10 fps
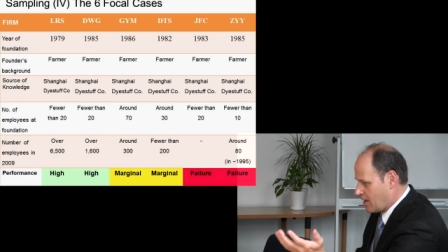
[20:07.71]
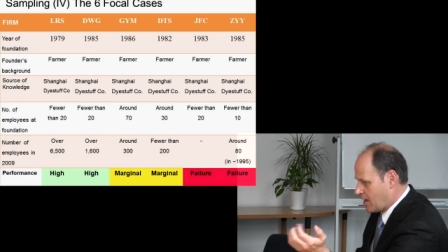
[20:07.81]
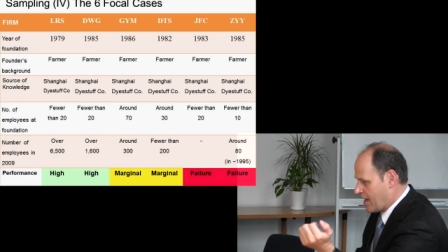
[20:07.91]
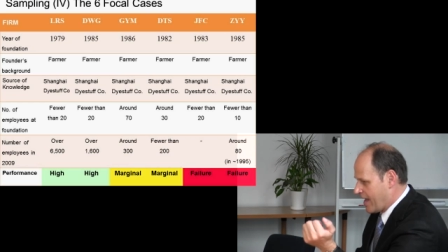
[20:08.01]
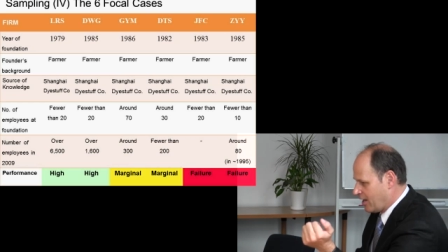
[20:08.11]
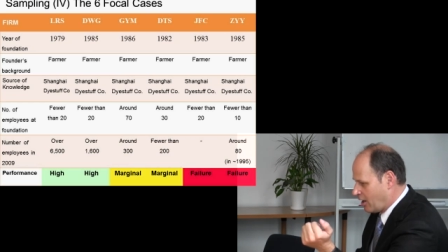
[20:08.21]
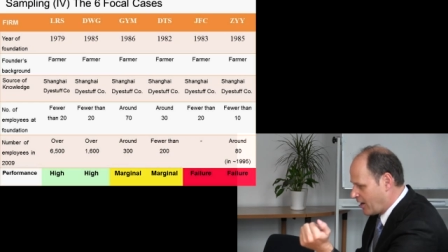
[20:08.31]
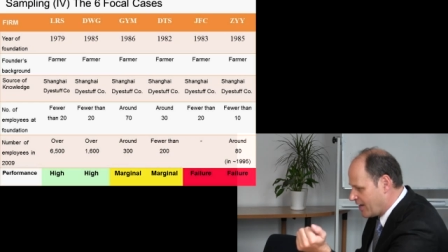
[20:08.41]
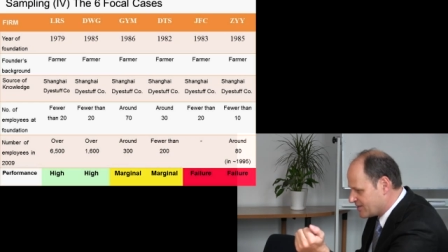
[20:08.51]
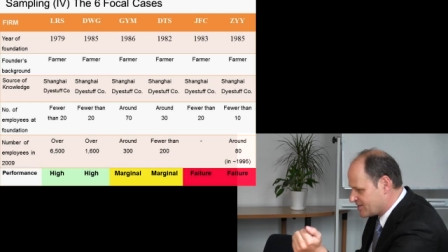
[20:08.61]

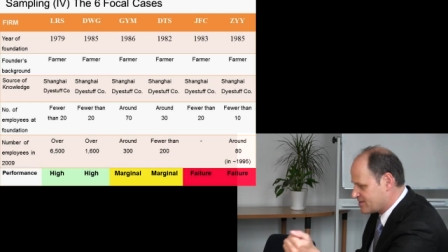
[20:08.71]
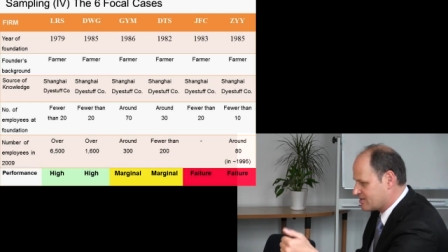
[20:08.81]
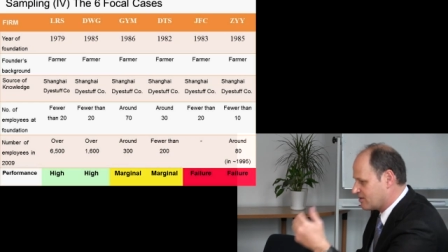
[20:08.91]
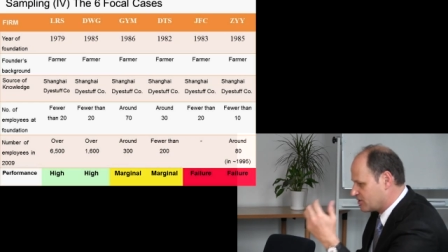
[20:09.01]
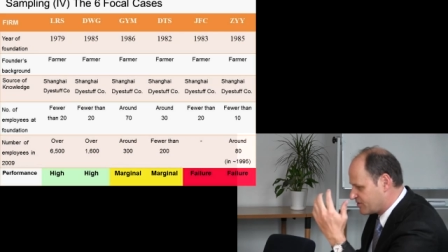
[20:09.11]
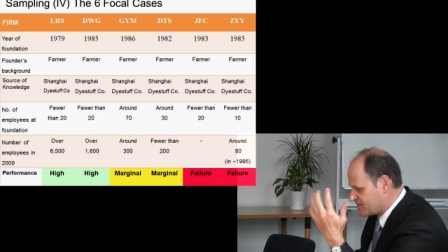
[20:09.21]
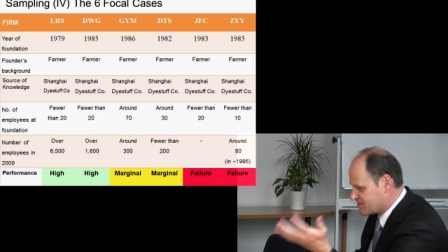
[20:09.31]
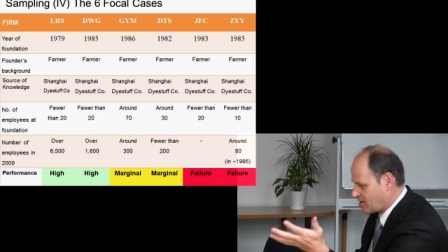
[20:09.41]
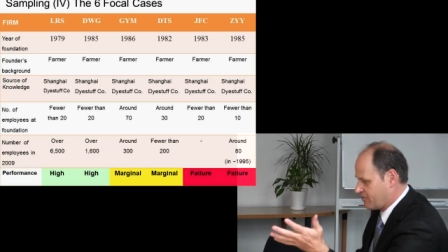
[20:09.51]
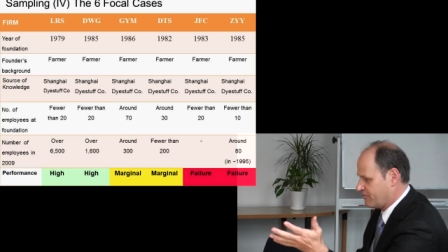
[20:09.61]
LRS,
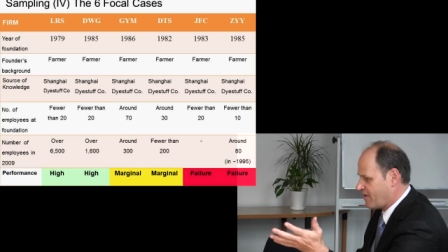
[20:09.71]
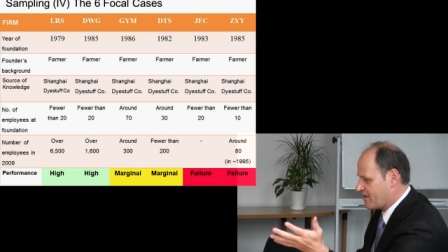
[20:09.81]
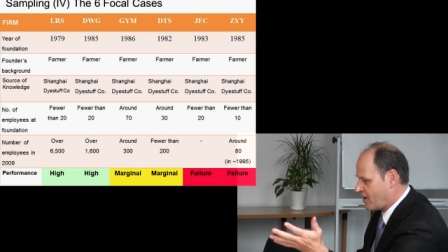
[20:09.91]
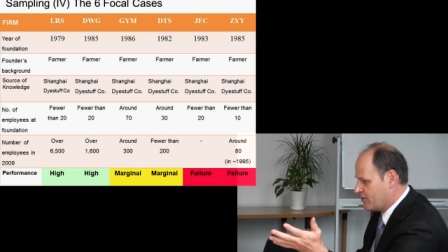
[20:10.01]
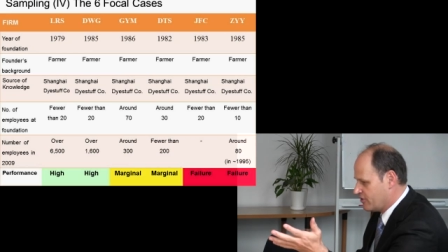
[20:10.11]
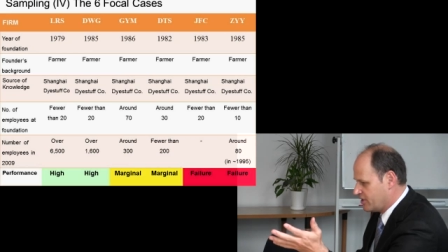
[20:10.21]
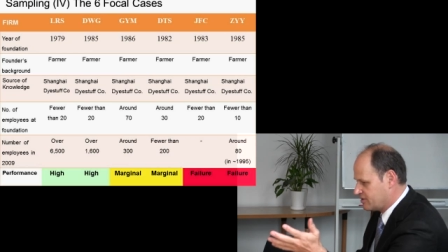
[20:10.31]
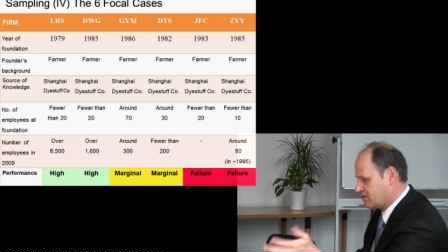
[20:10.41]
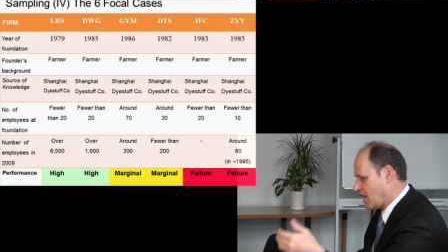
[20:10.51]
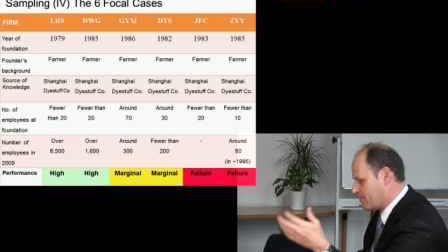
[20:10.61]

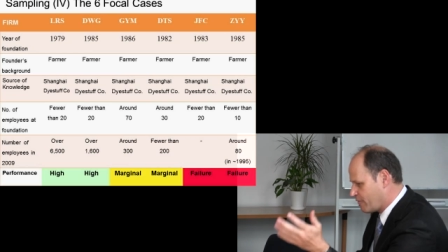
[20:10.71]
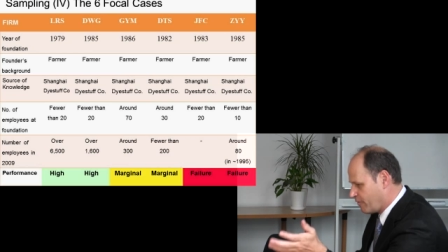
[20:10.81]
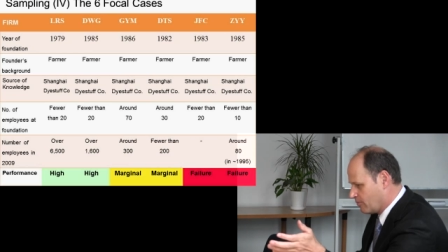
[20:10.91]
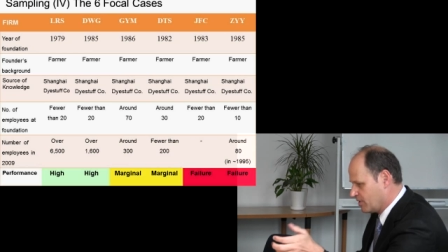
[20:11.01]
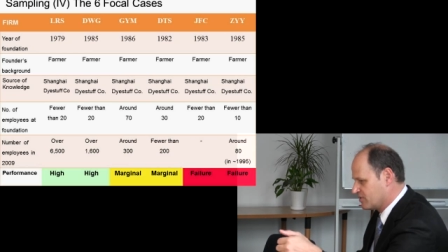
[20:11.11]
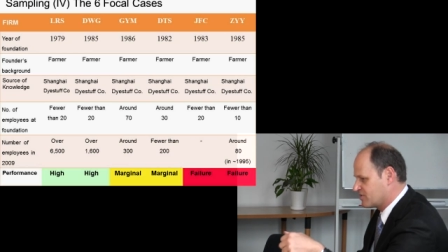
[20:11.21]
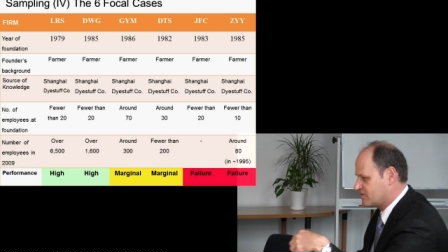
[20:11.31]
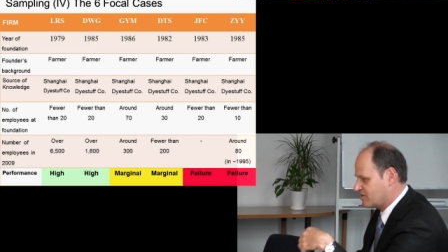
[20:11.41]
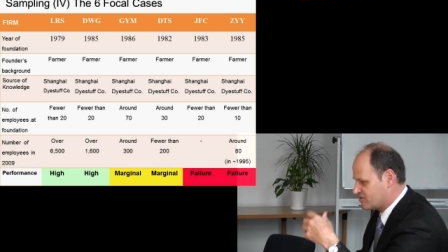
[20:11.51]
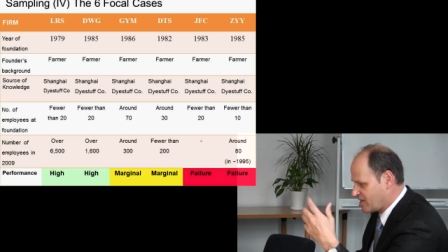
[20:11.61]
6,500, high
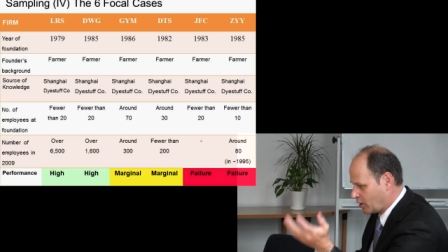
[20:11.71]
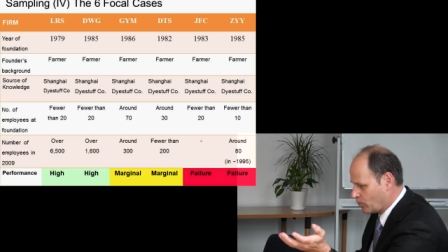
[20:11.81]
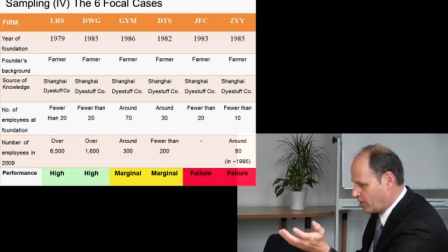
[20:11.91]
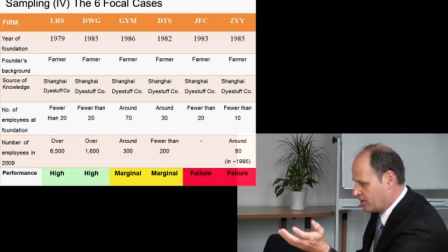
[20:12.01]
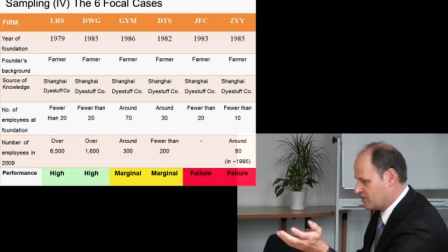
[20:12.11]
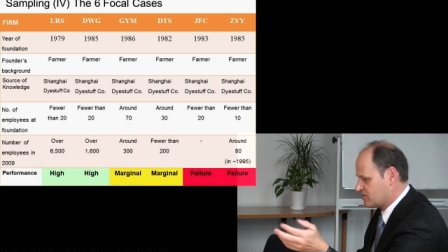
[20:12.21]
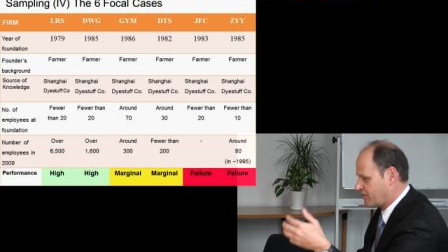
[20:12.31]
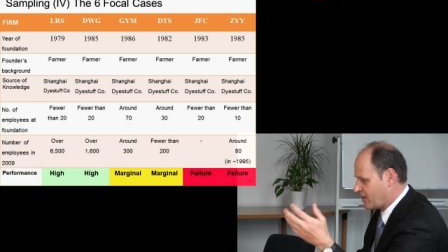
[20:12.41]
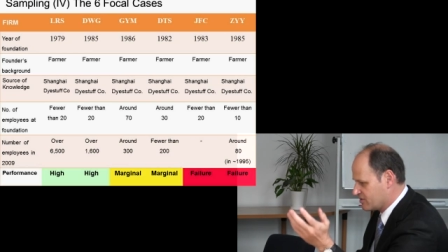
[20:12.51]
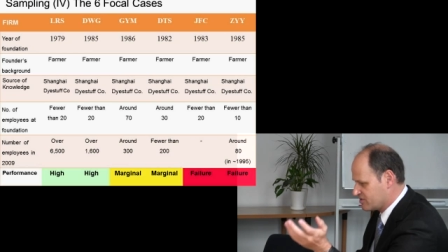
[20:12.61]
performance. The second one is
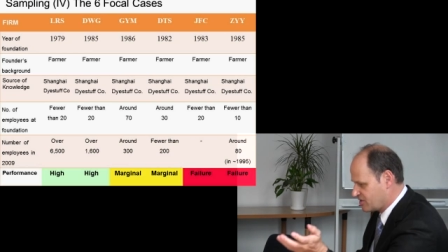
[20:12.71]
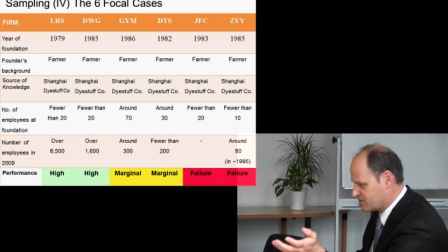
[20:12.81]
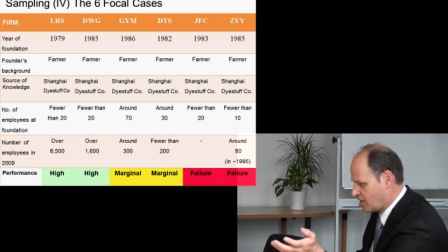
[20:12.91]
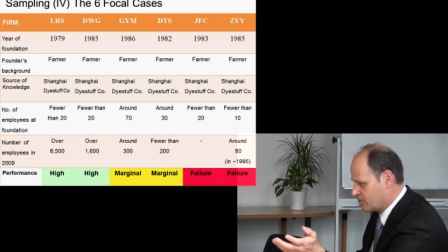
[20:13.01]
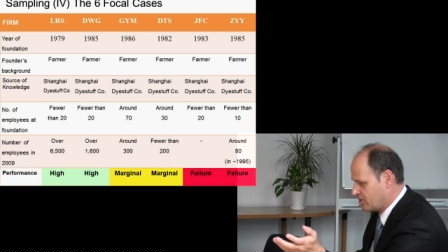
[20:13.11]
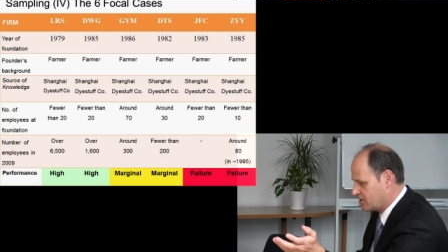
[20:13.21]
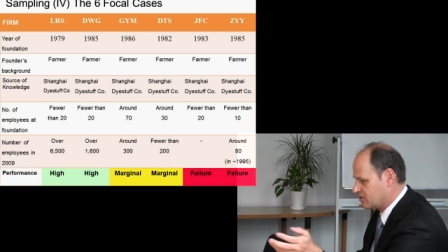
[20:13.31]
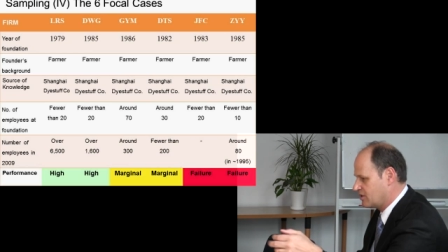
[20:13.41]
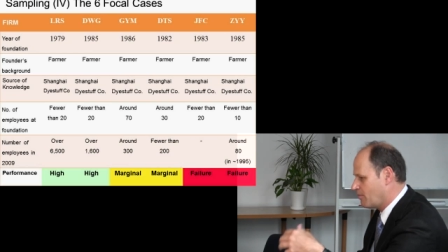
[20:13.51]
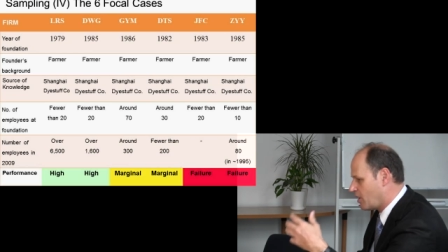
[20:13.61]

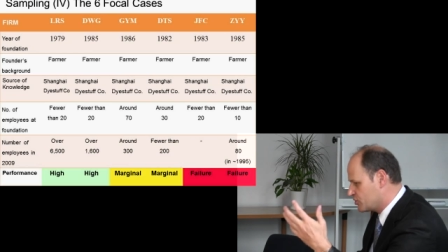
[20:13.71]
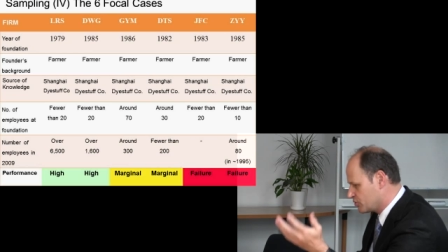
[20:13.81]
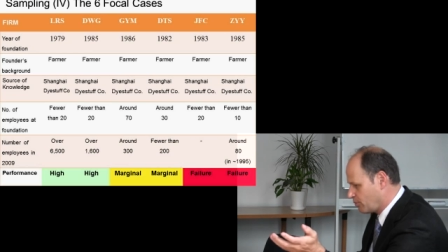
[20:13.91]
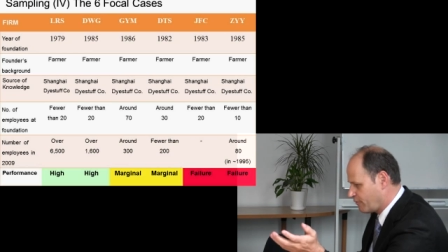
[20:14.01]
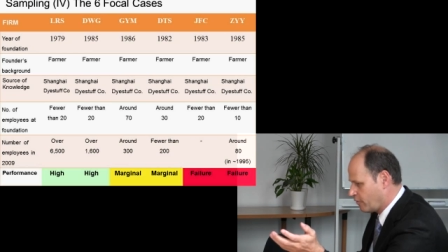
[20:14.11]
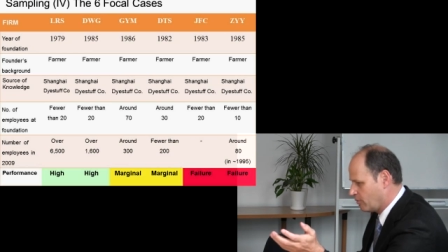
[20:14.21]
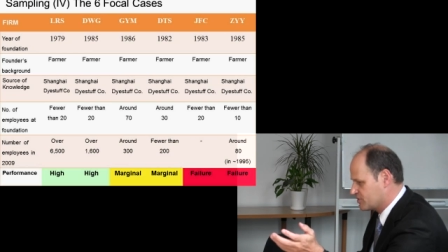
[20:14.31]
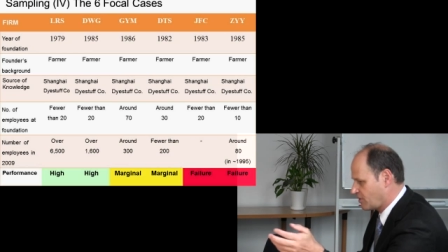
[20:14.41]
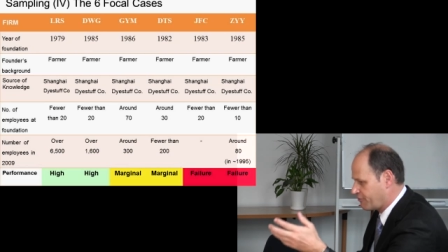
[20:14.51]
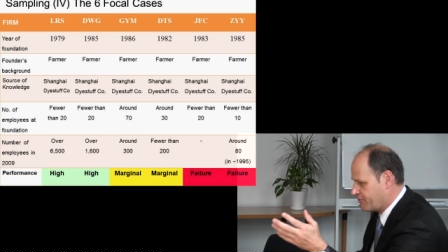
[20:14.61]
1,600. The marginal
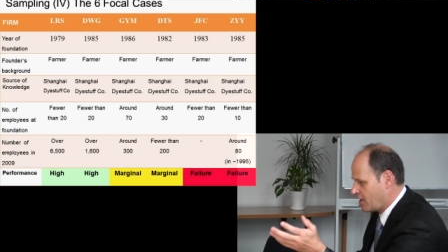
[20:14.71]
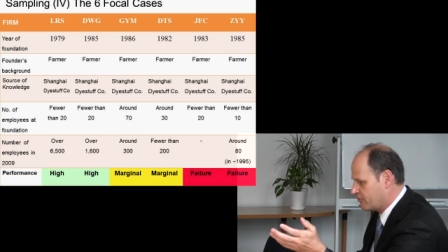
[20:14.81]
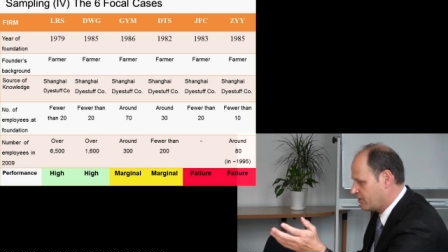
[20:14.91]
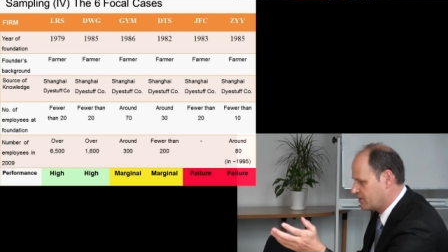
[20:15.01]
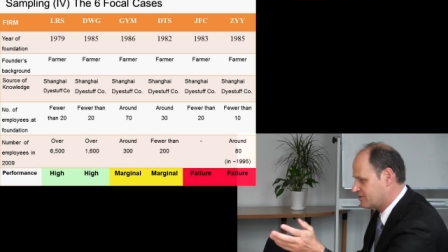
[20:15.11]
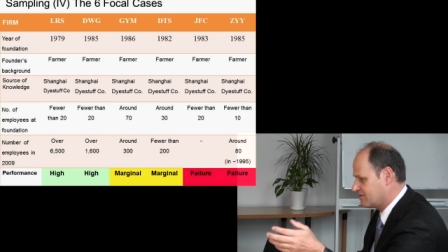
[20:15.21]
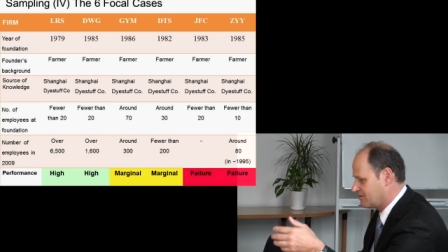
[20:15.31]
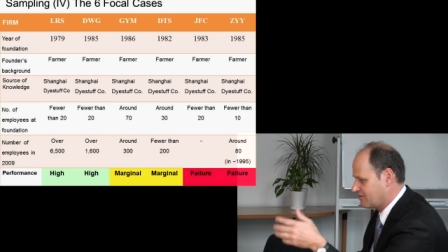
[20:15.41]
performers are 300.